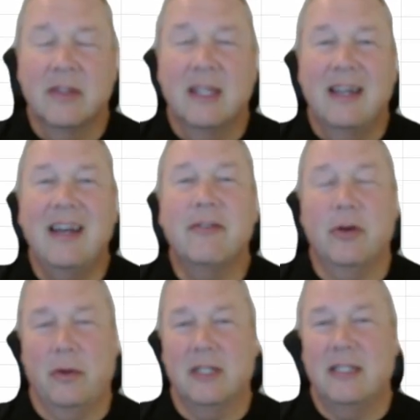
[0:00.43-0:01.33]
Hey
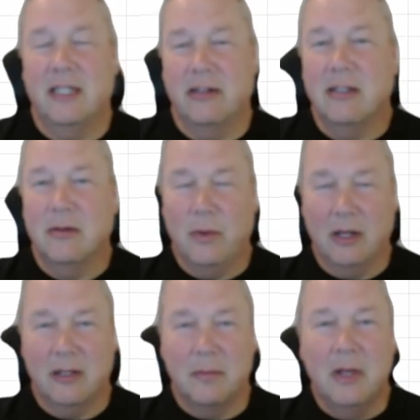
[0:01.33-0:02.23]
everyone, it's Darren.
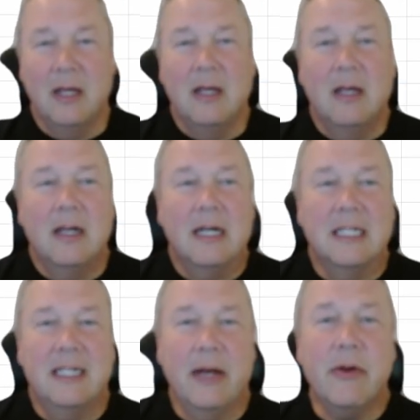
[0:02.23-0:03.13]
Welcome.
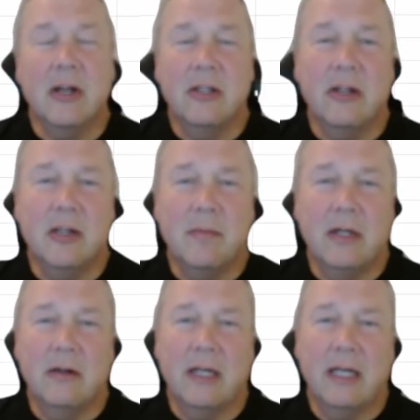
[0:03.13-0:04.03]
Today we're going to talk
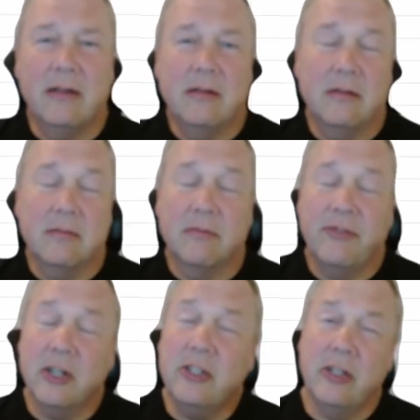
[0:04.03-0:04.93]
about a
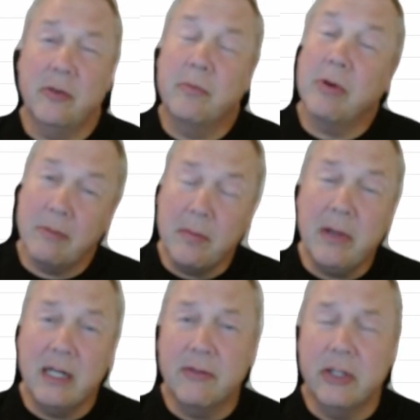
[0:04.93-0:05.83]
function you probably
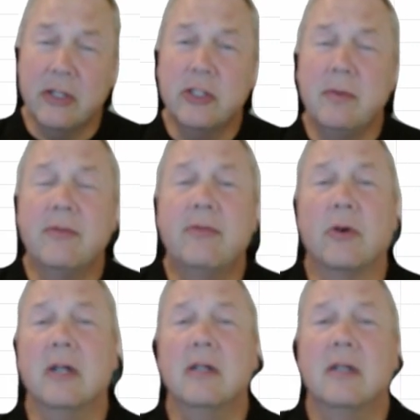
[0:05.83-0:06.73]
never used before.